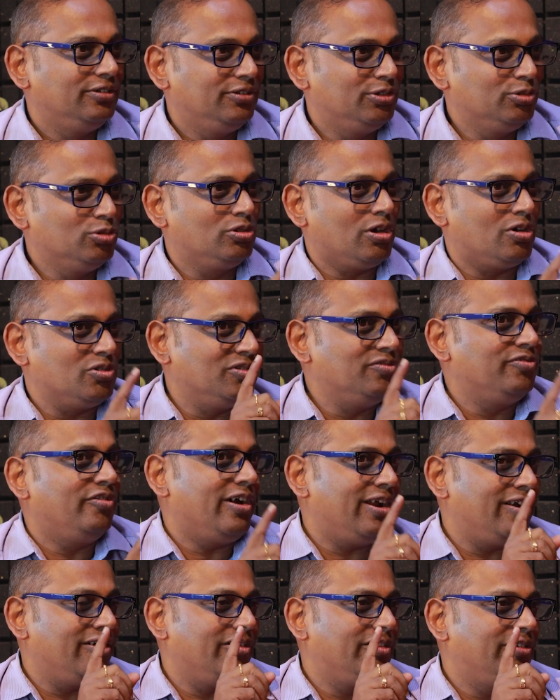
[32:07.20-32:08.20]

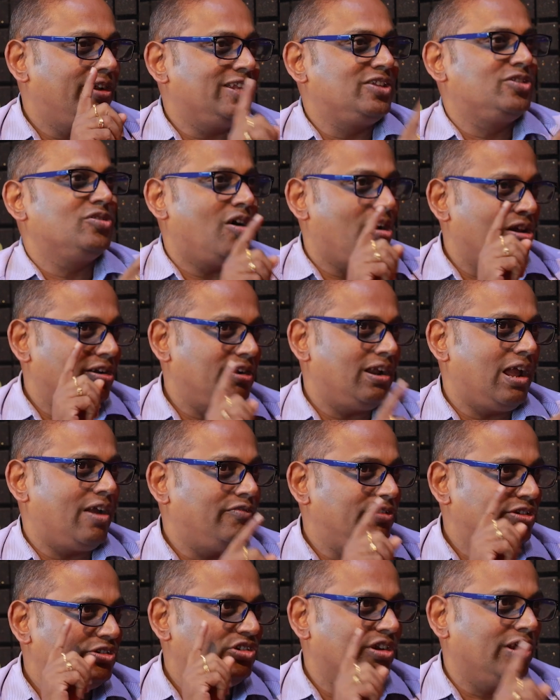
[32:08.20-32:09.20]
2,500 deaths on an
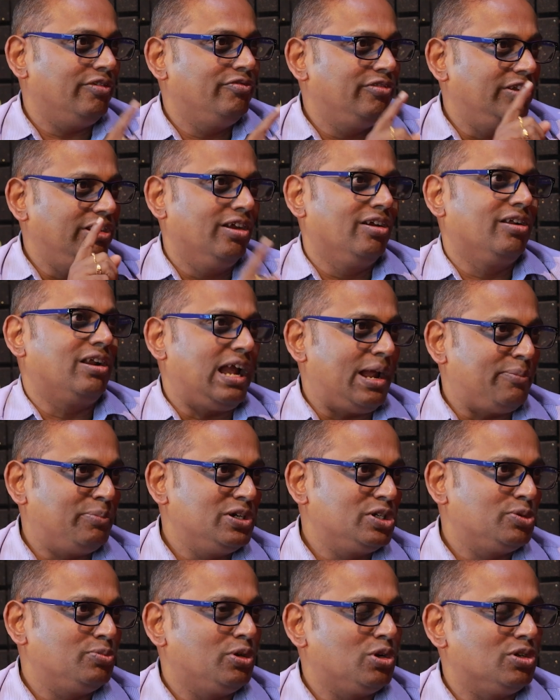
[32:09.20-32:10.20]
average every year
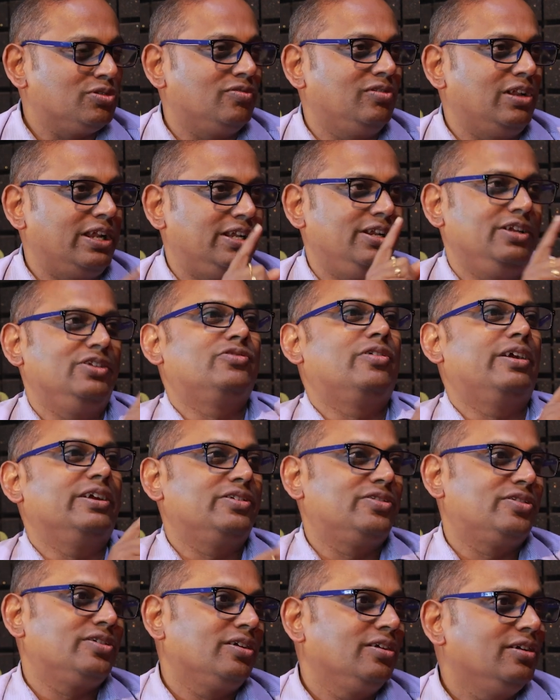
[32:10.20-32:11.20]
happens because of lightning
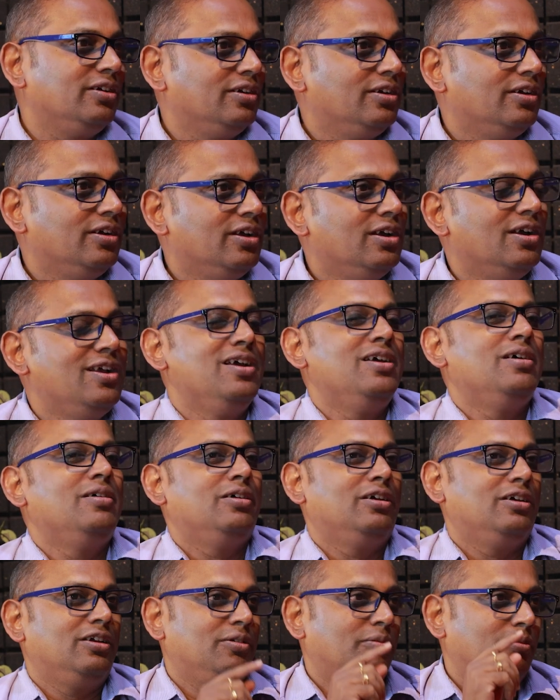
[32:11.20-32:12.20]
strikes.
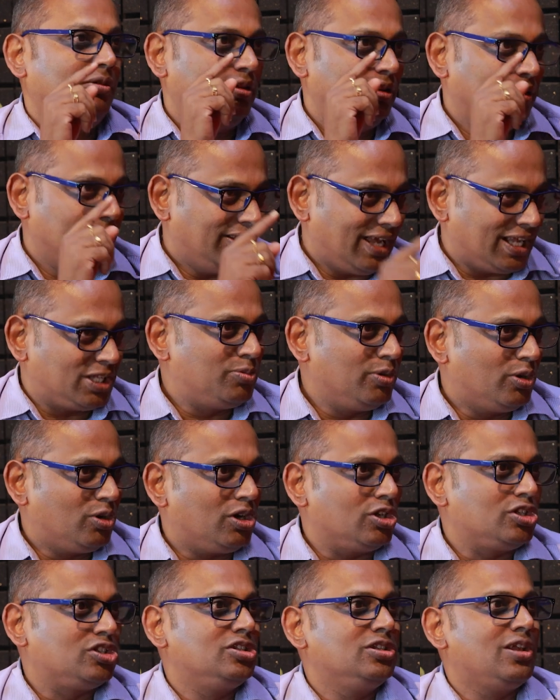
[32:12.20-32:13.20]
That's
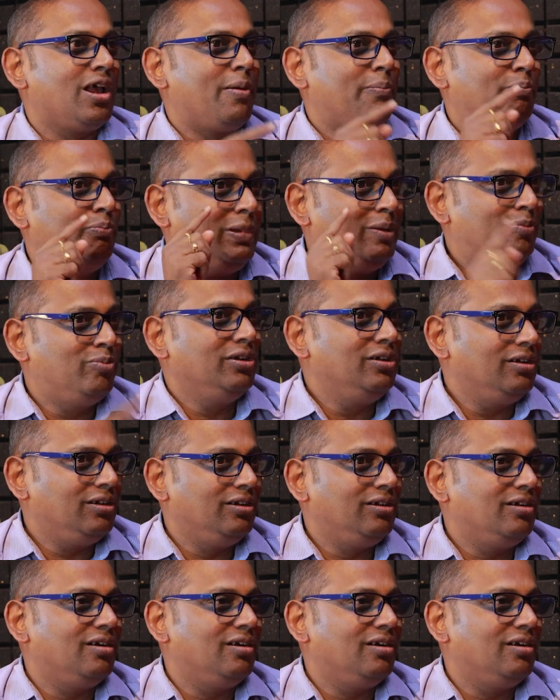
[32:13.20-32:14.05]
because people